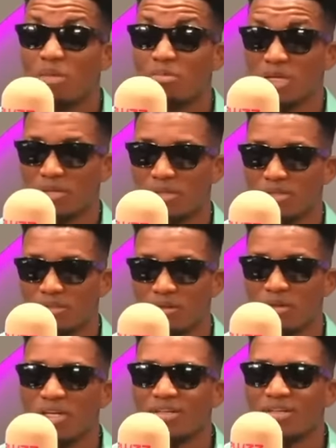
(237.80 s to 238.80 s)
So
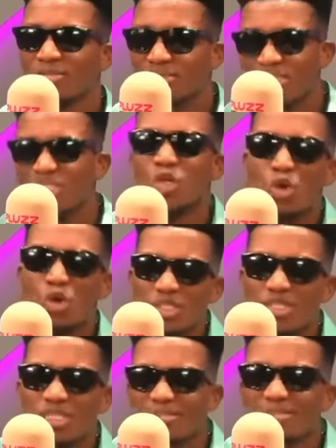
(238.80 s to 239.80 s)
CEOs
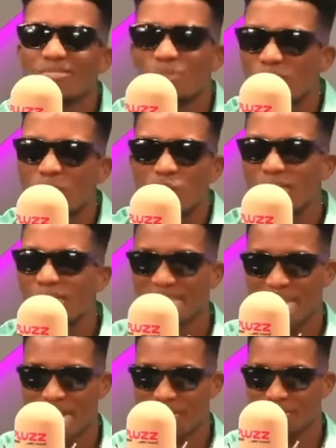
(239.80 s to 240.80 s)
then only
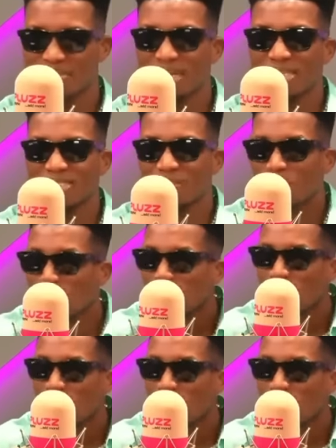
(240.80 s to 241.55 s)
time, but Obu Amuno